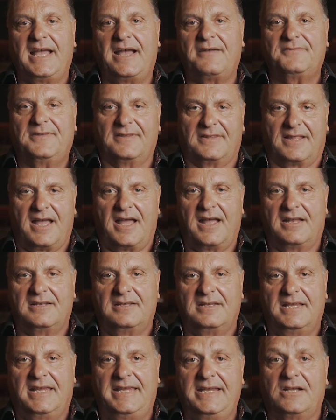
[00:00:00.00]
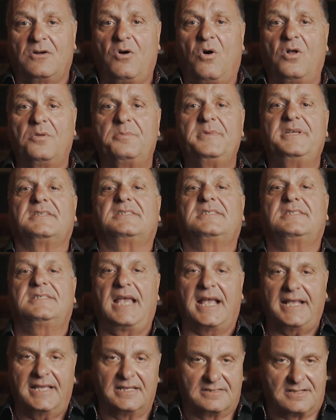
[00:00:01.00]
after that, he called me a
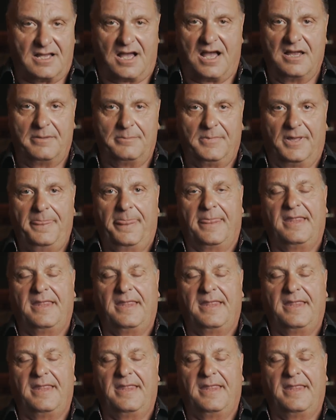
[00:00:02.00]
second time